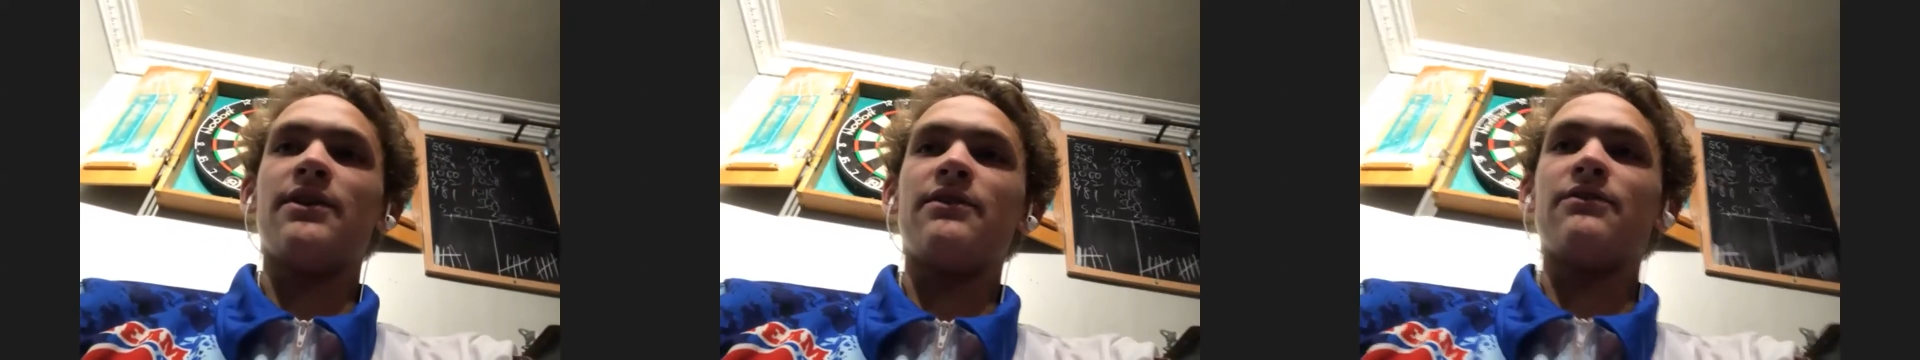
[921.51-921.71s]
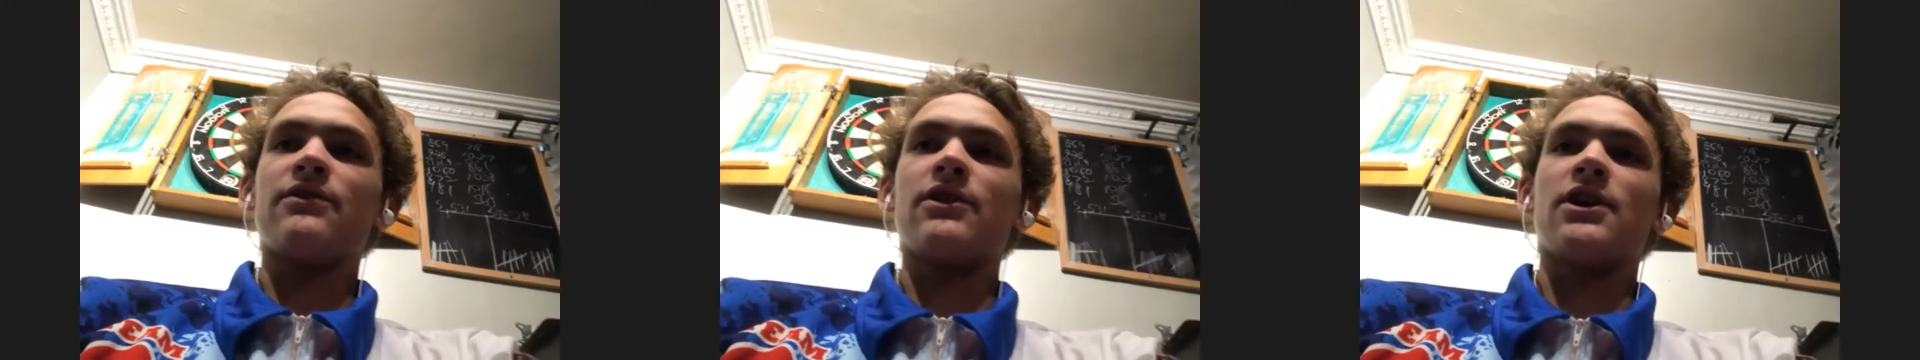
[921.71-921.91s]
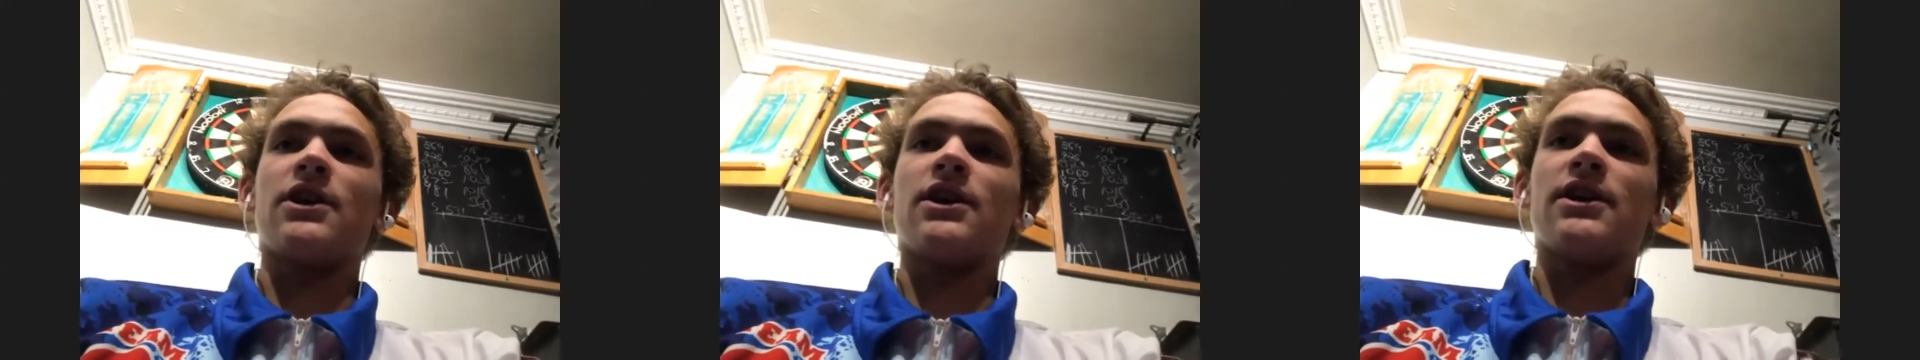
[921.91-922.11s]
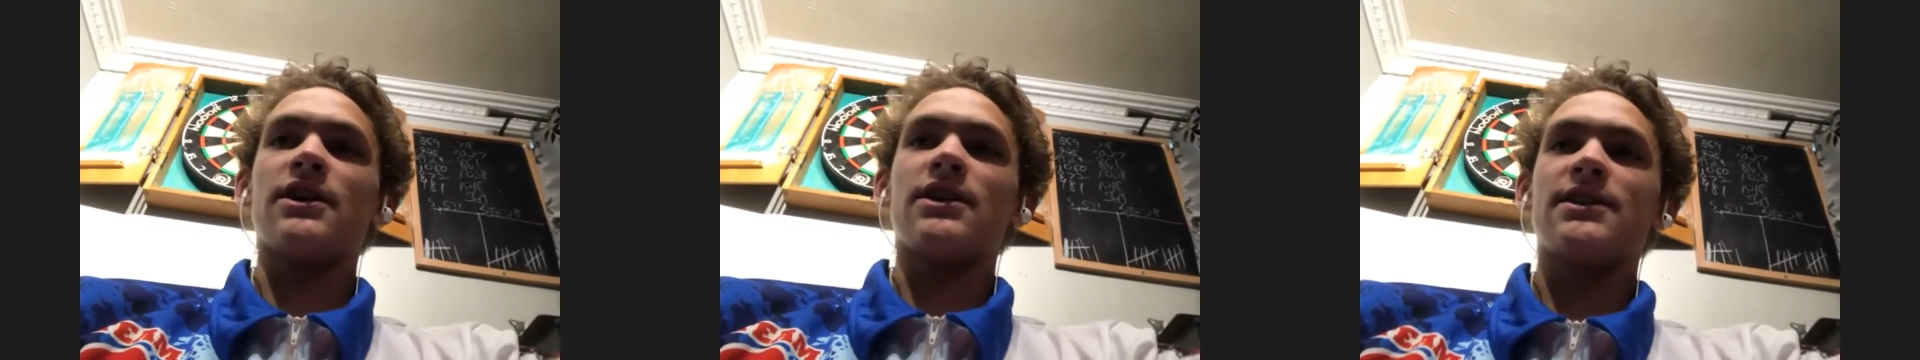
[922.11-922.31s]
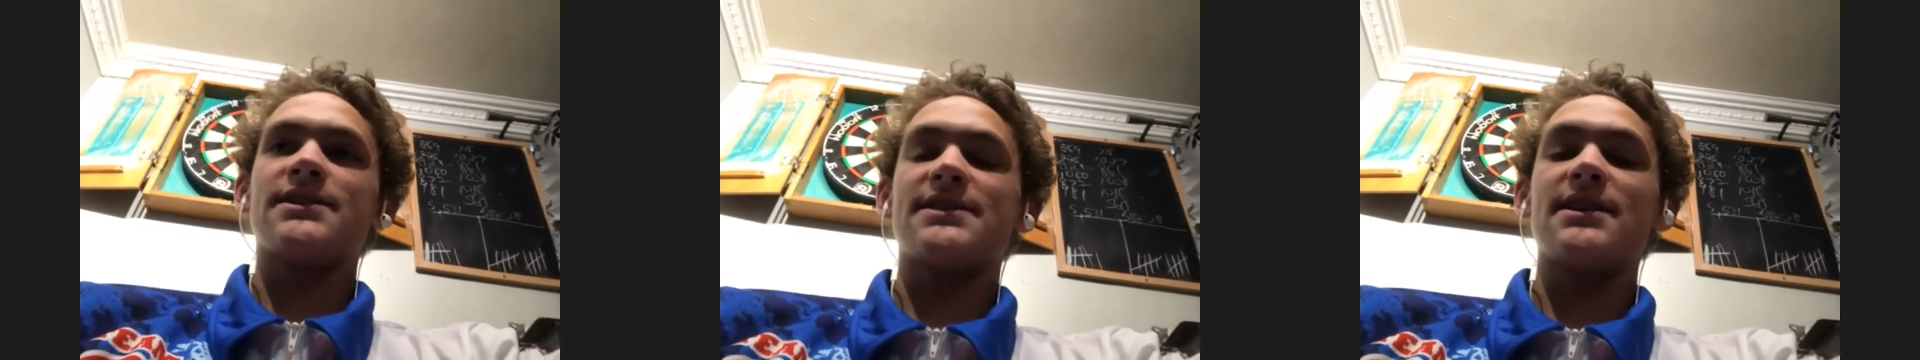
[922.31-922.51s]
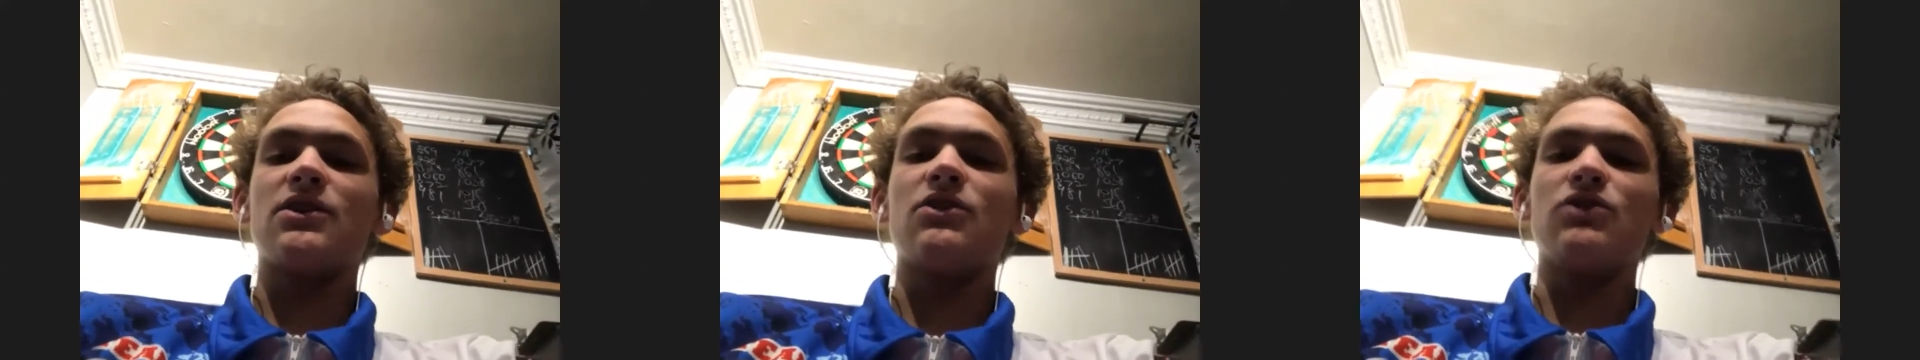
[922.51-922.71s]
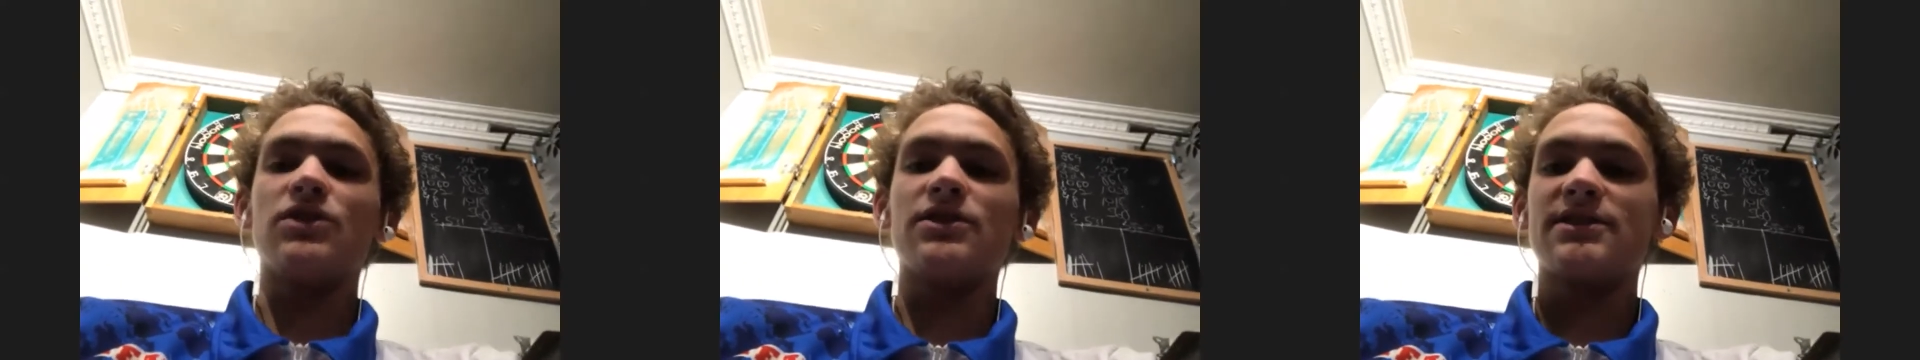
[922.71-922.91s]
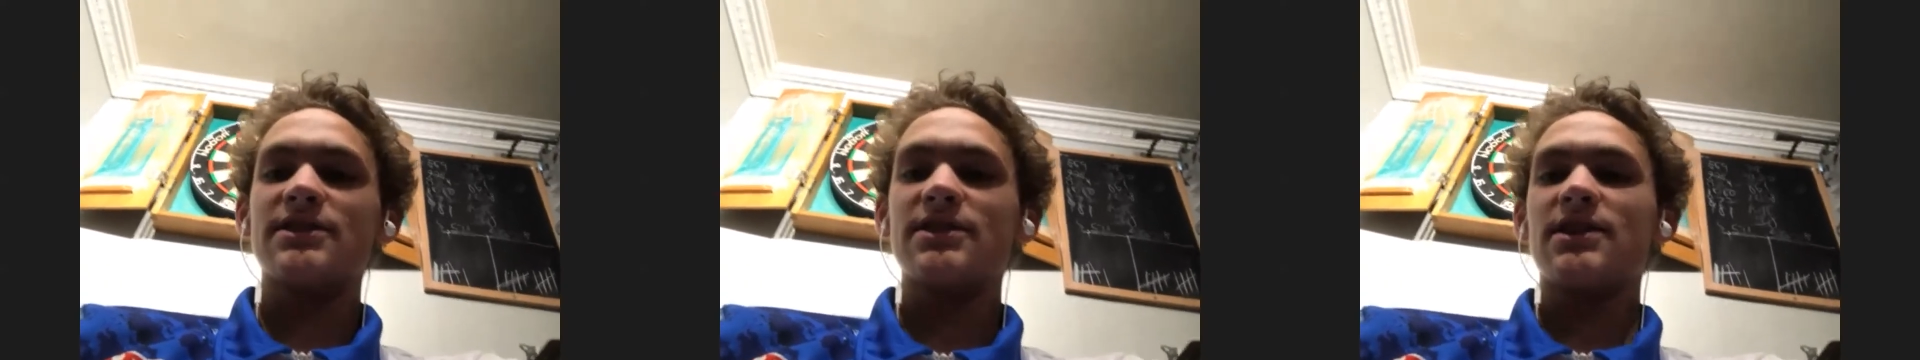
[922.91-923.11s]
in for
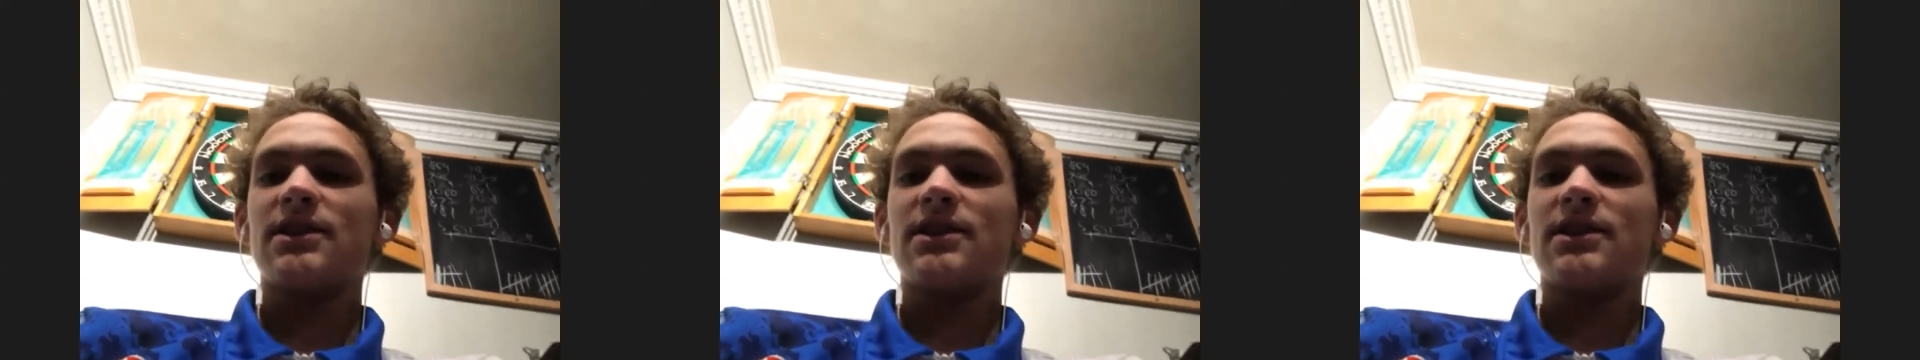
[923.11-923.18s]
singles,